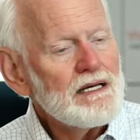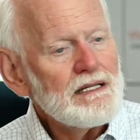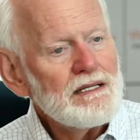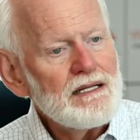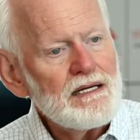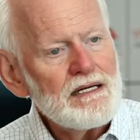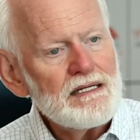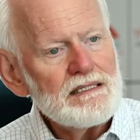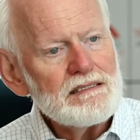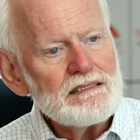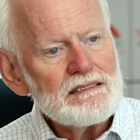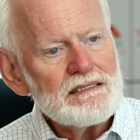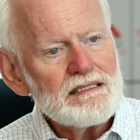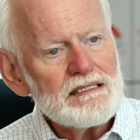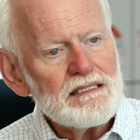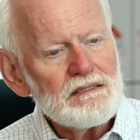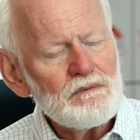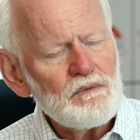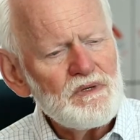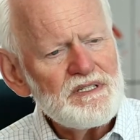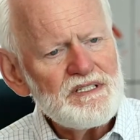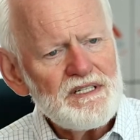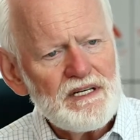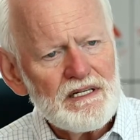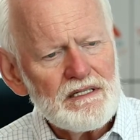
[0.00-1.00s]
And then he said,
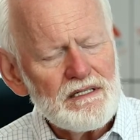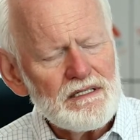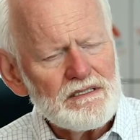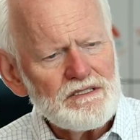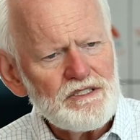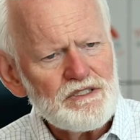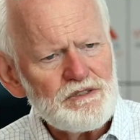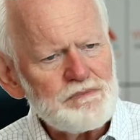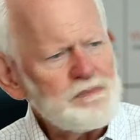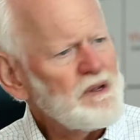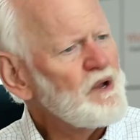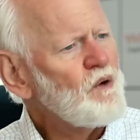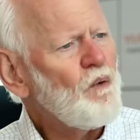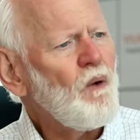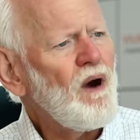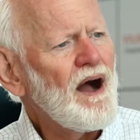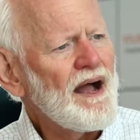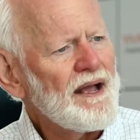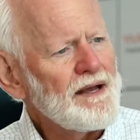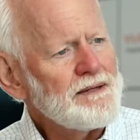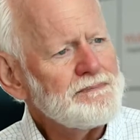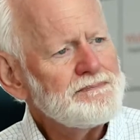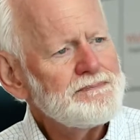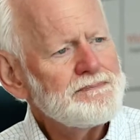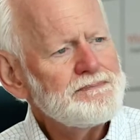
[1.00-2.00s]
we tend to just be
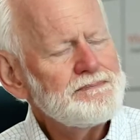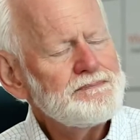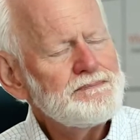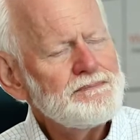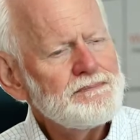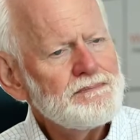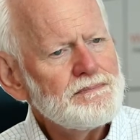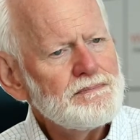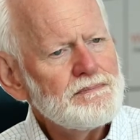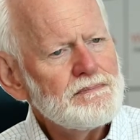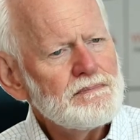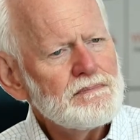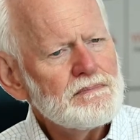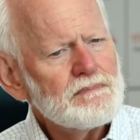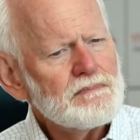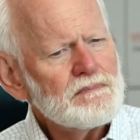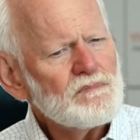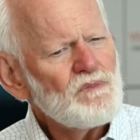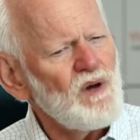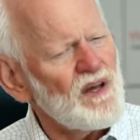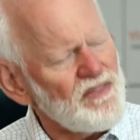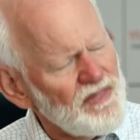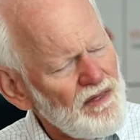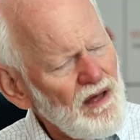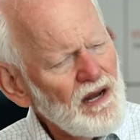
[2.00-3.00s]
quiet.
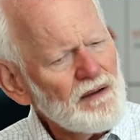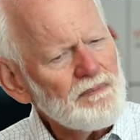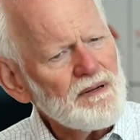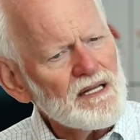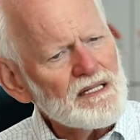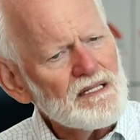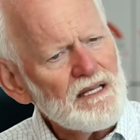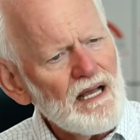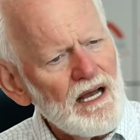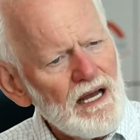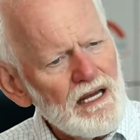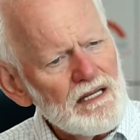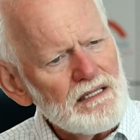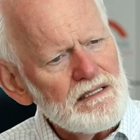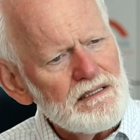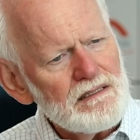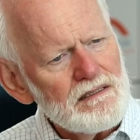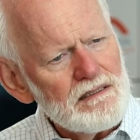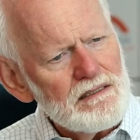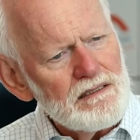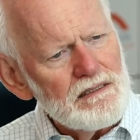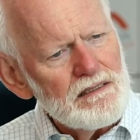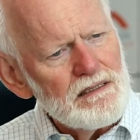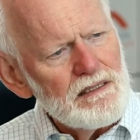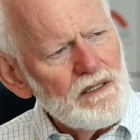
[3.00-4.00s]
Well, I thought about that.
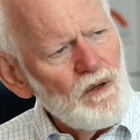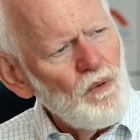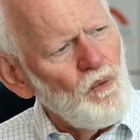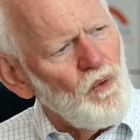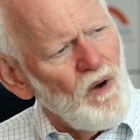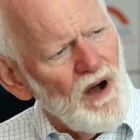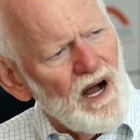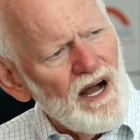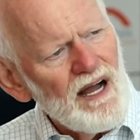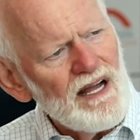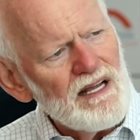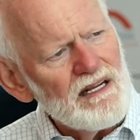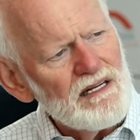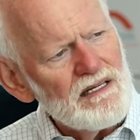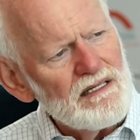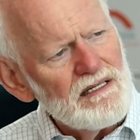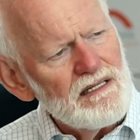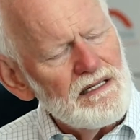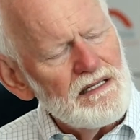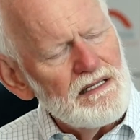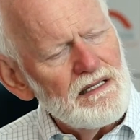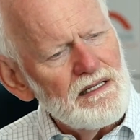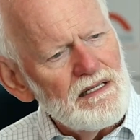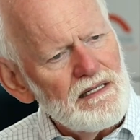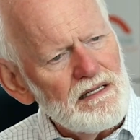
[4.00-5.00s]
Why?
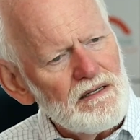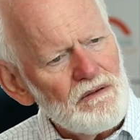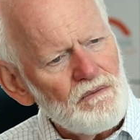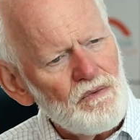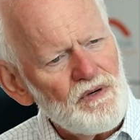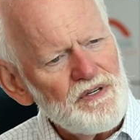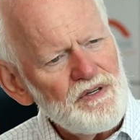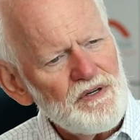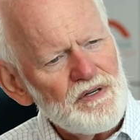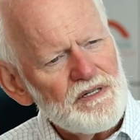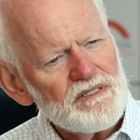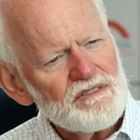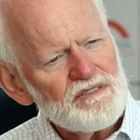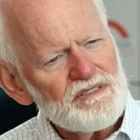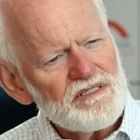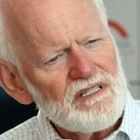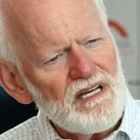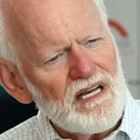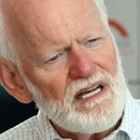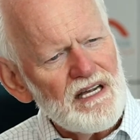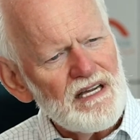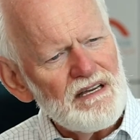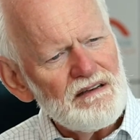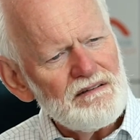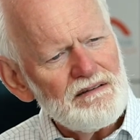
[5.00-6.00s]
Well, you could
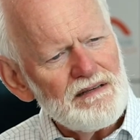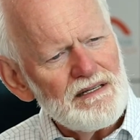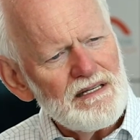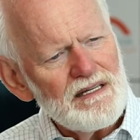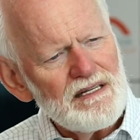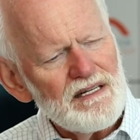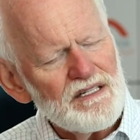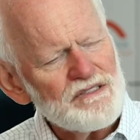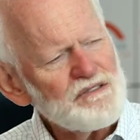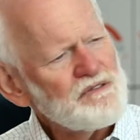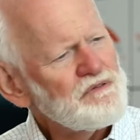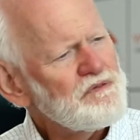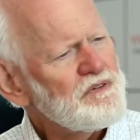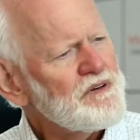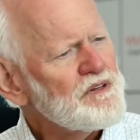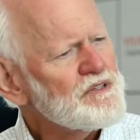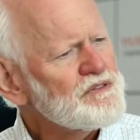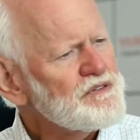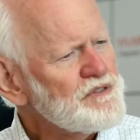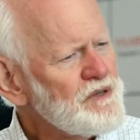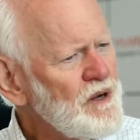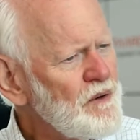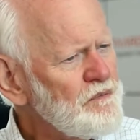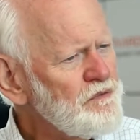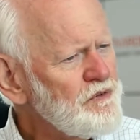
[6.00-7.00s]
say he doesn't feel as
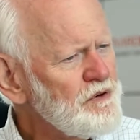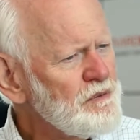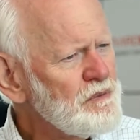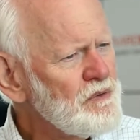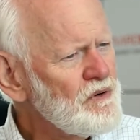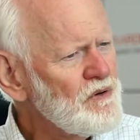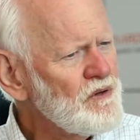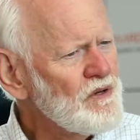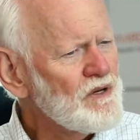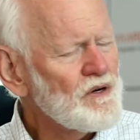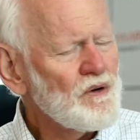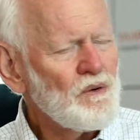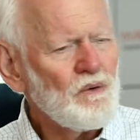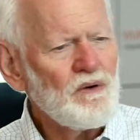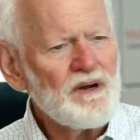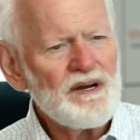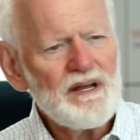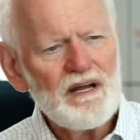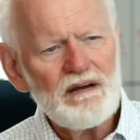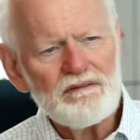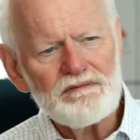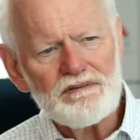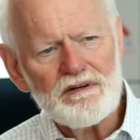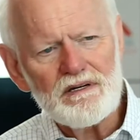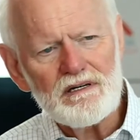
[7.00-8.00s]
comfortable or
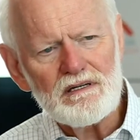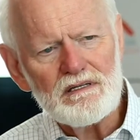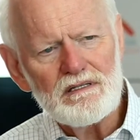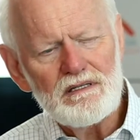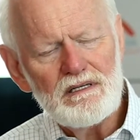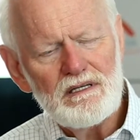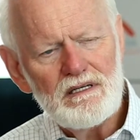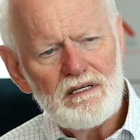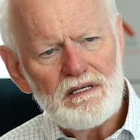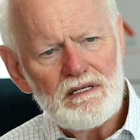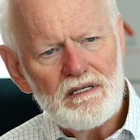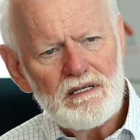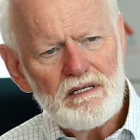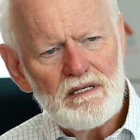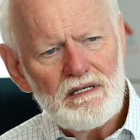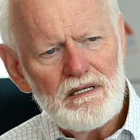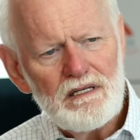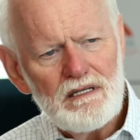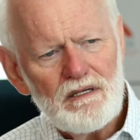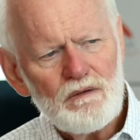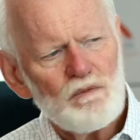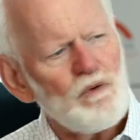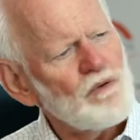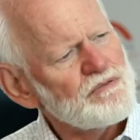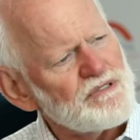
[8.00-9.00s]
whatever.
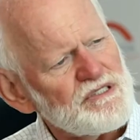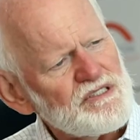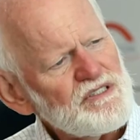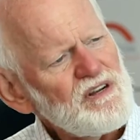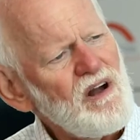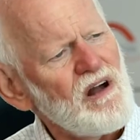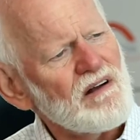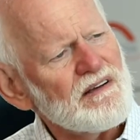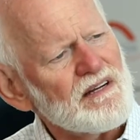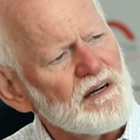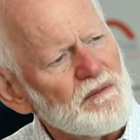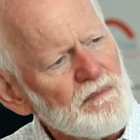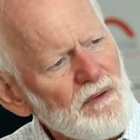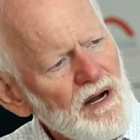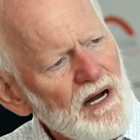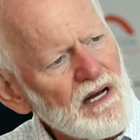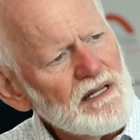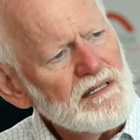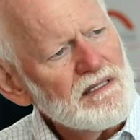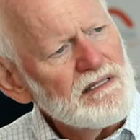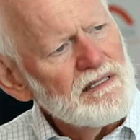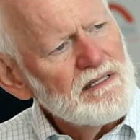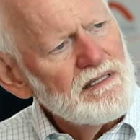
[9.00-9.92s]
What was he talking about?